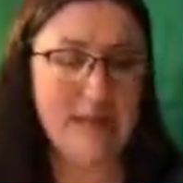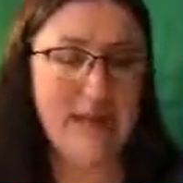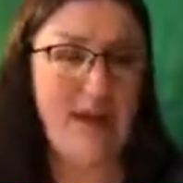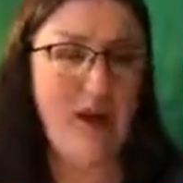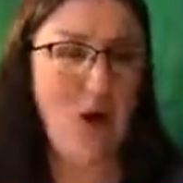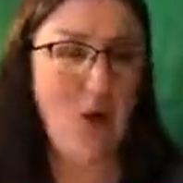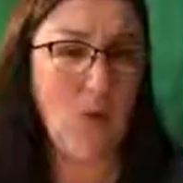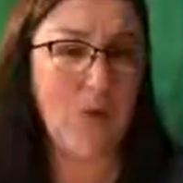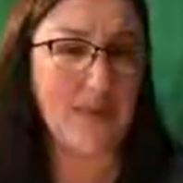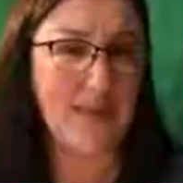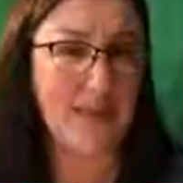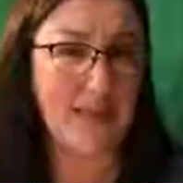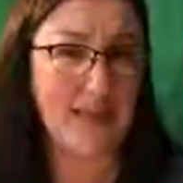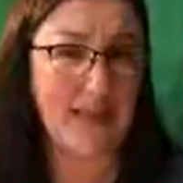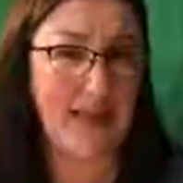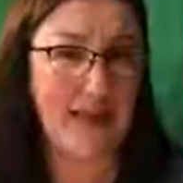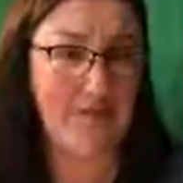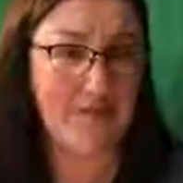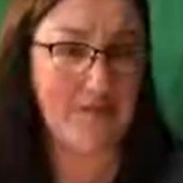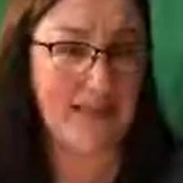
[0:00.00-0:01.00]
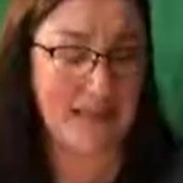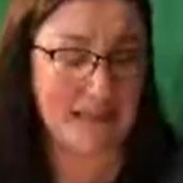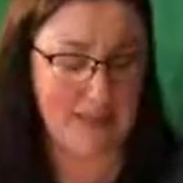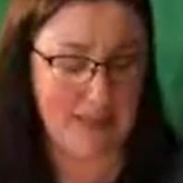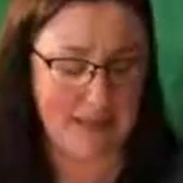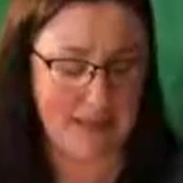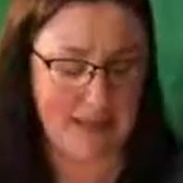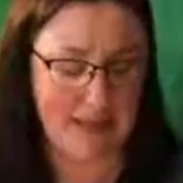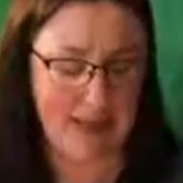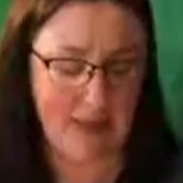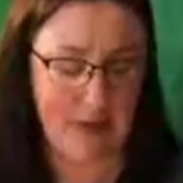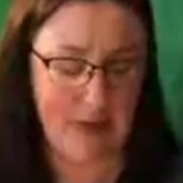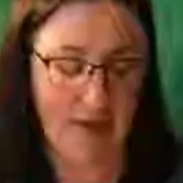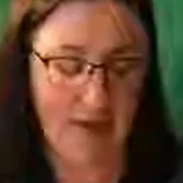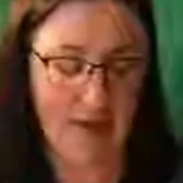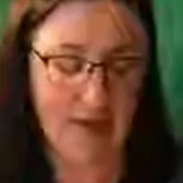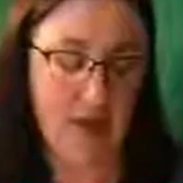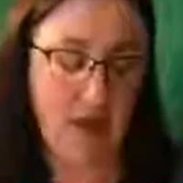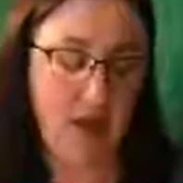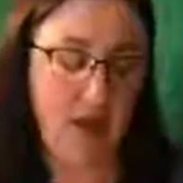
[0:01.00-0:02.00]
So I always like to have a template to go
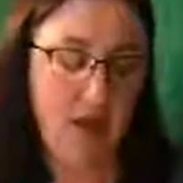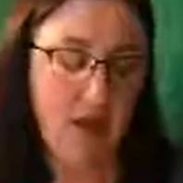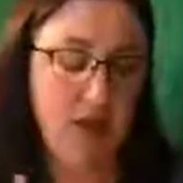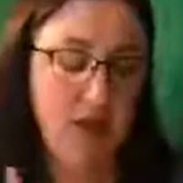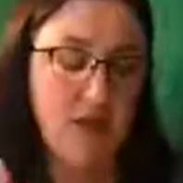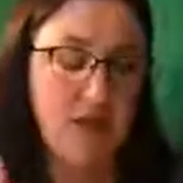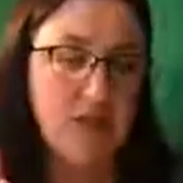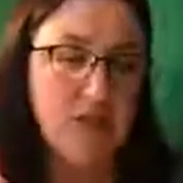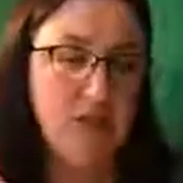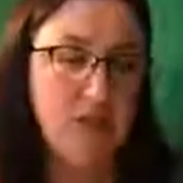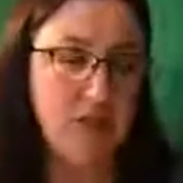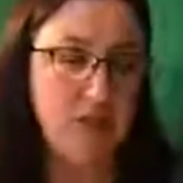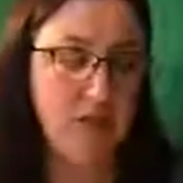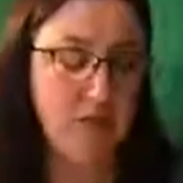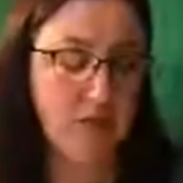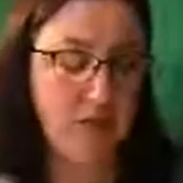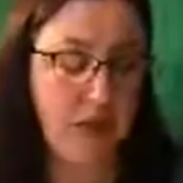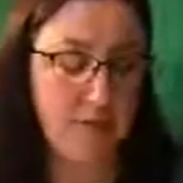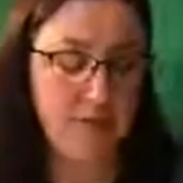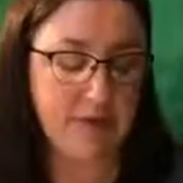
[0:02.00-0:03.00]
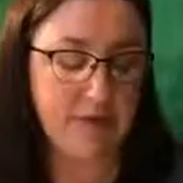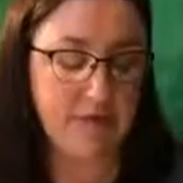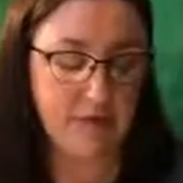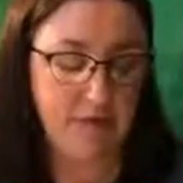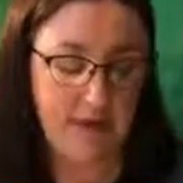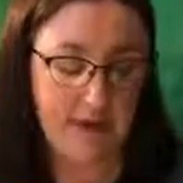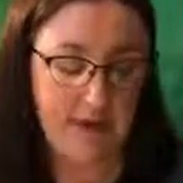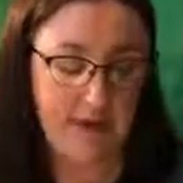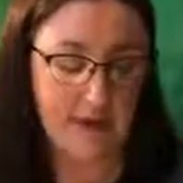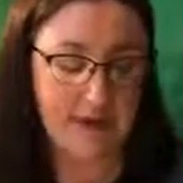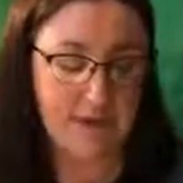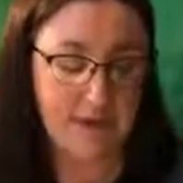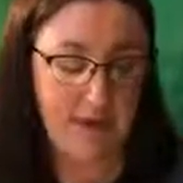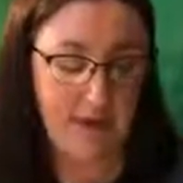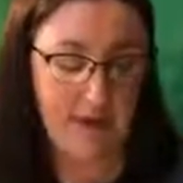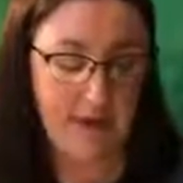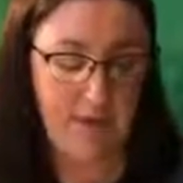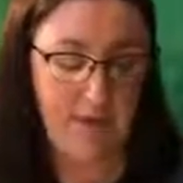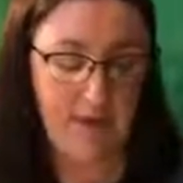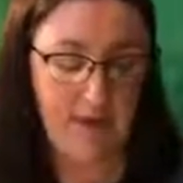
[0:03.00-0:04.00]
with. So you can do a couple different things.
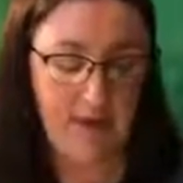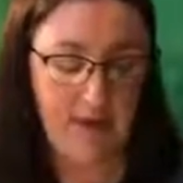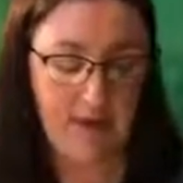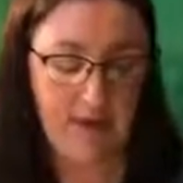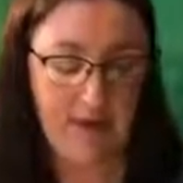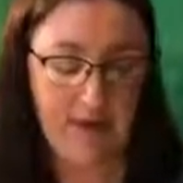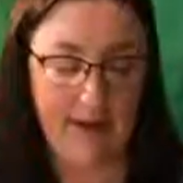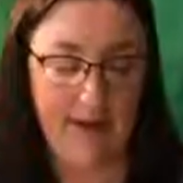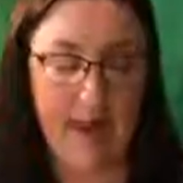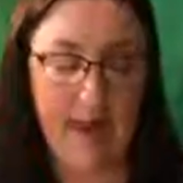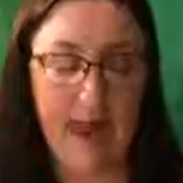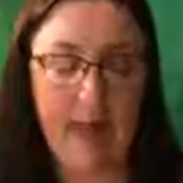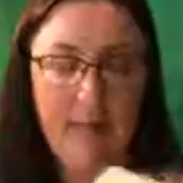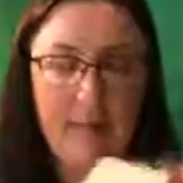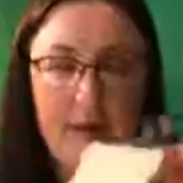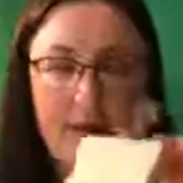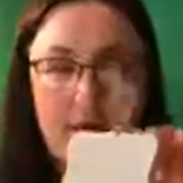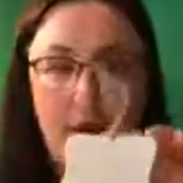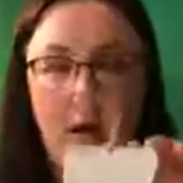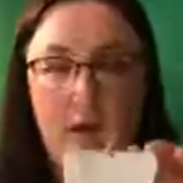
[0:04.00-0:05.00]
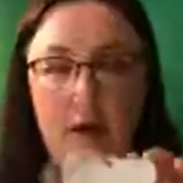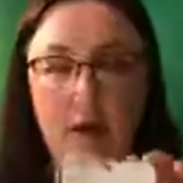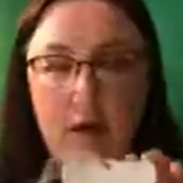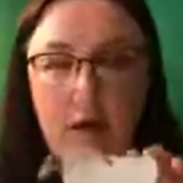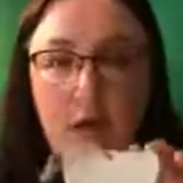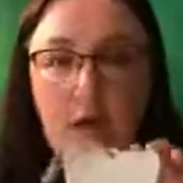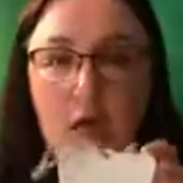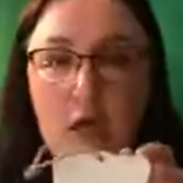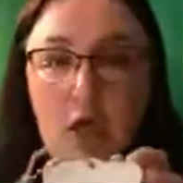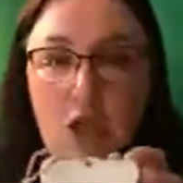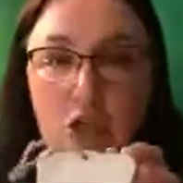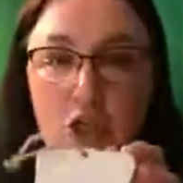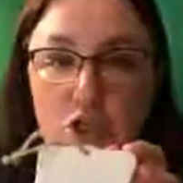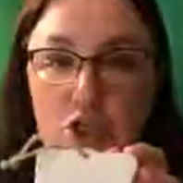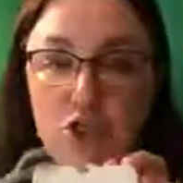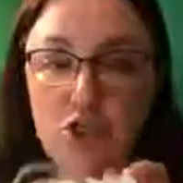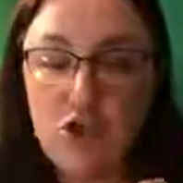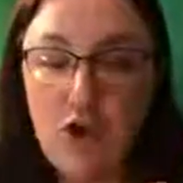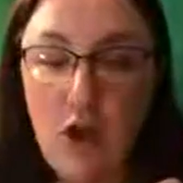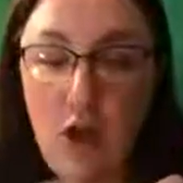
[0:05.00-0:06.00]
Like I had my daughter
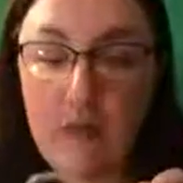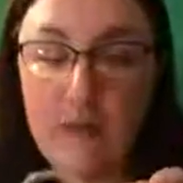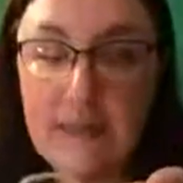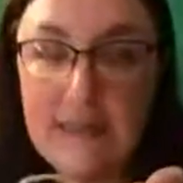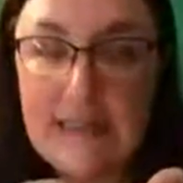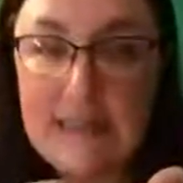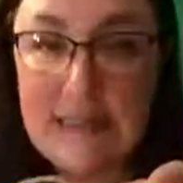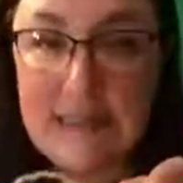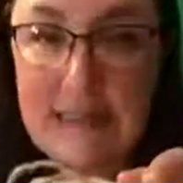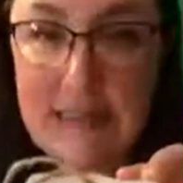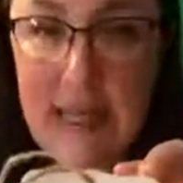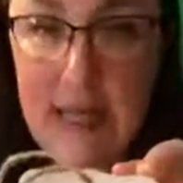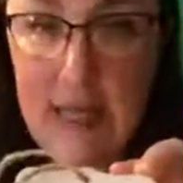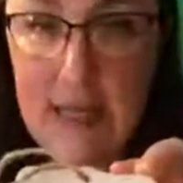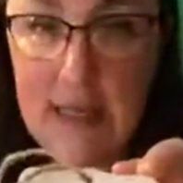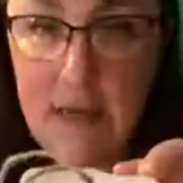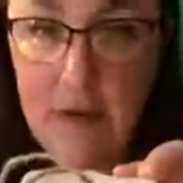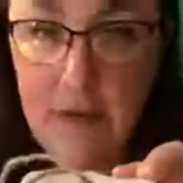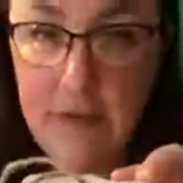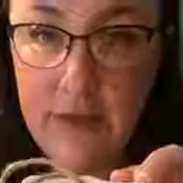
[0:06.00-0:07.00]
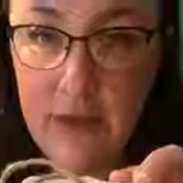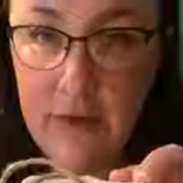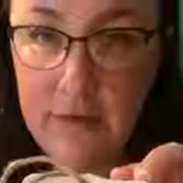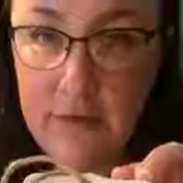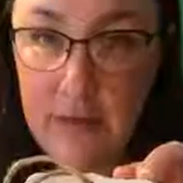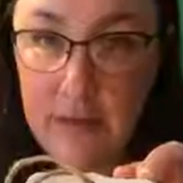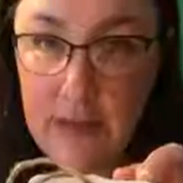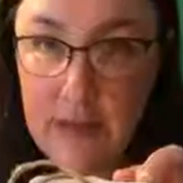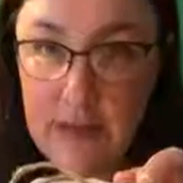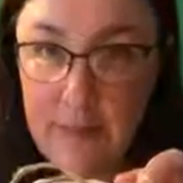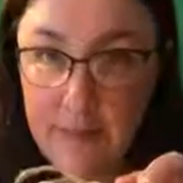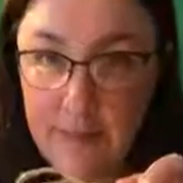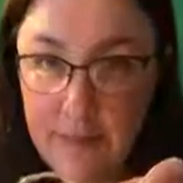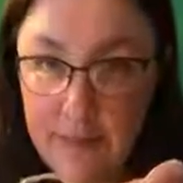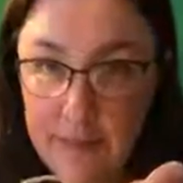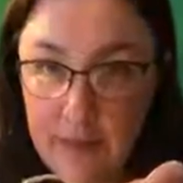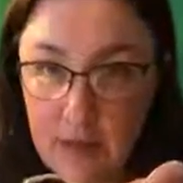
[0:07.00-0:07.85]
draw this design on there for me.